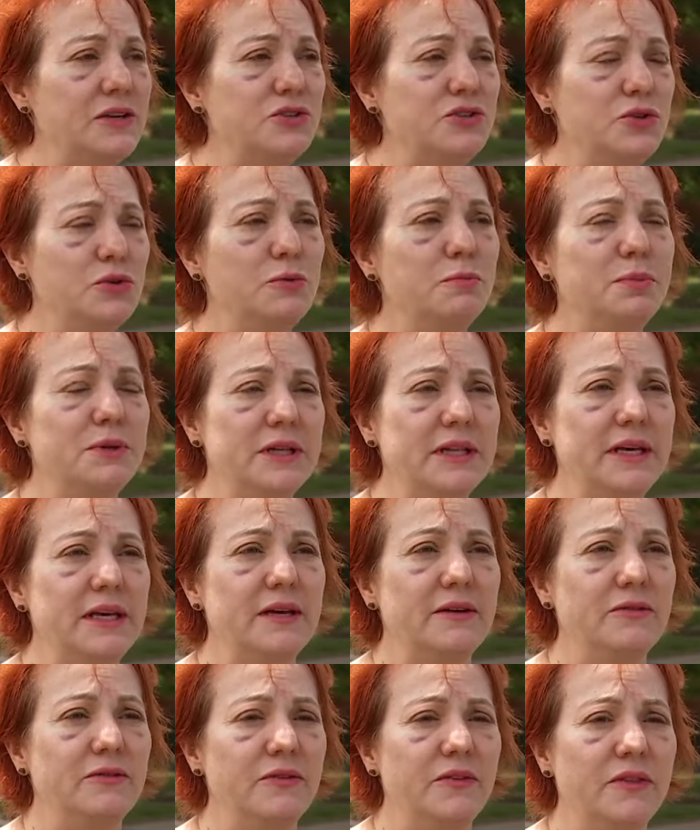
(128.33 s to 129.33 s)
I do
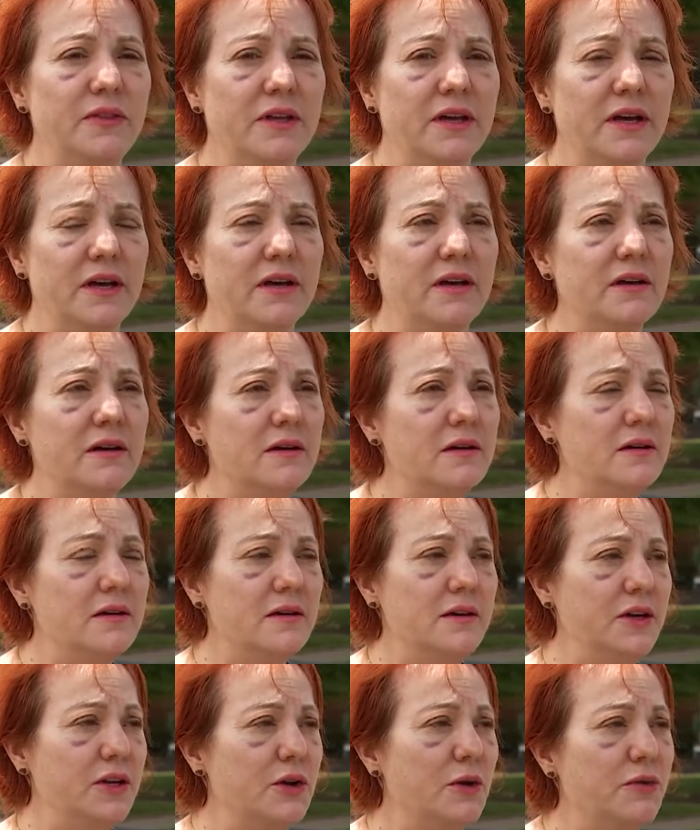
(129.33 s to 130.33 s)
believe the
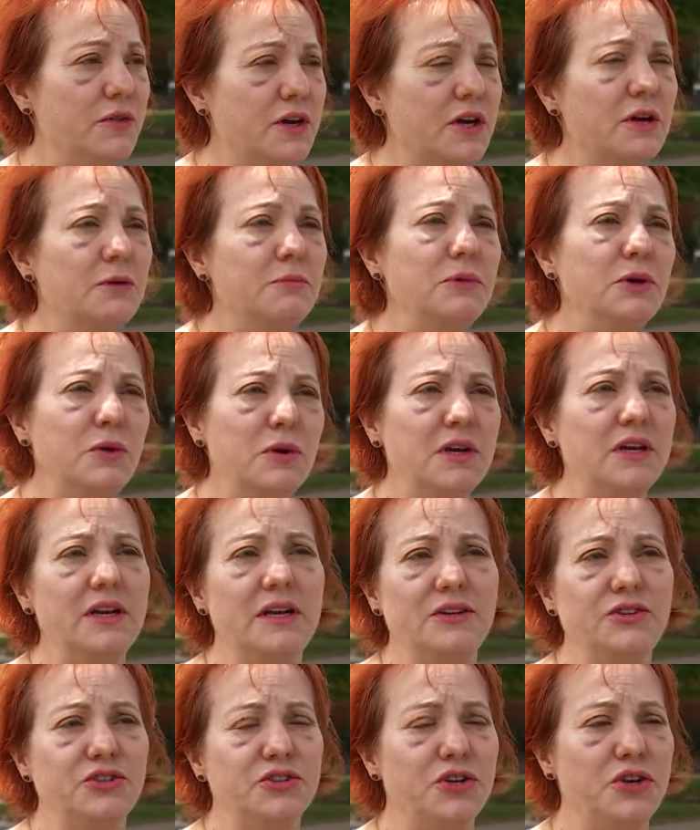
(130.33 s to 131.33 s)

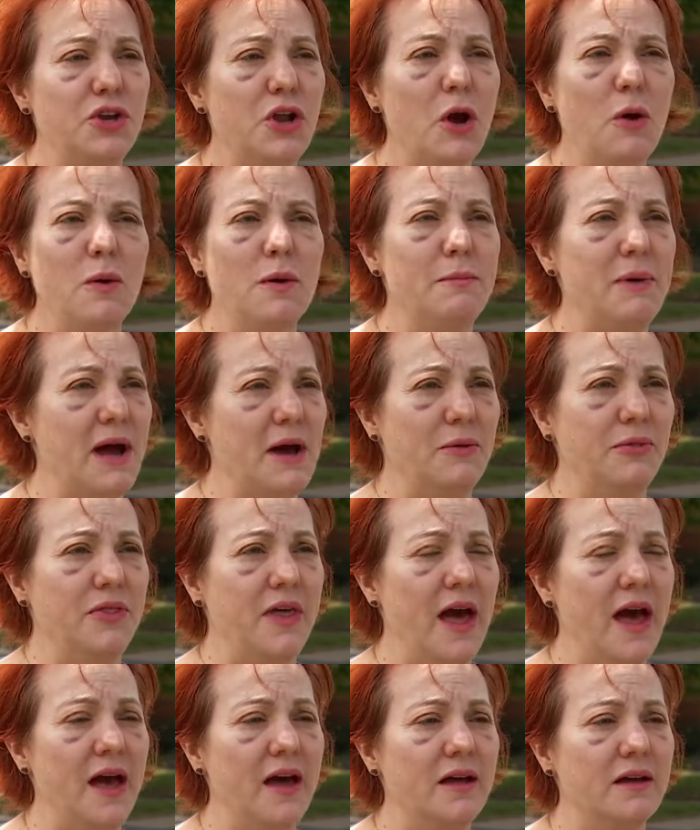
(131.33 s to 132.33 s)
community should know about
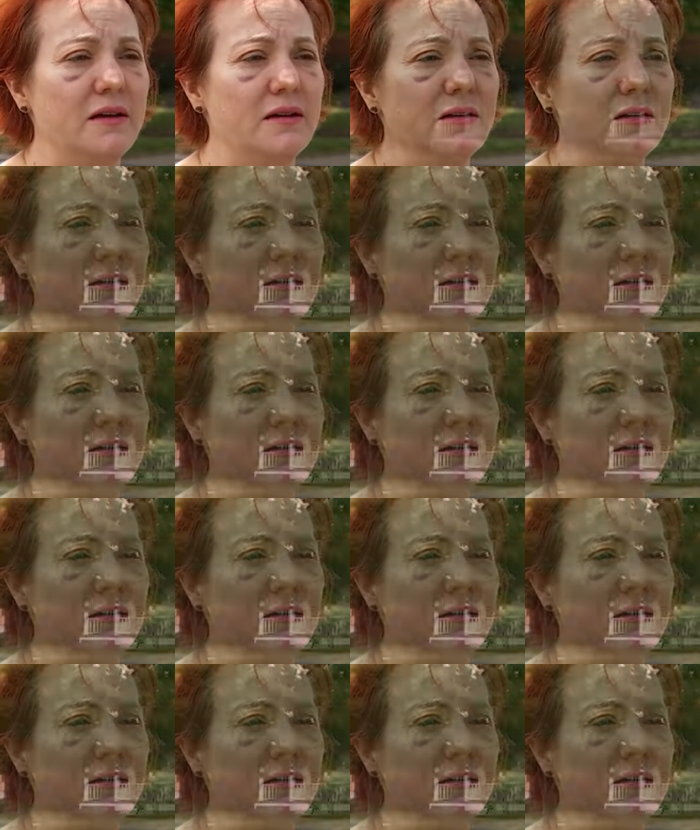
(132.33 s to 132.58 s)
that.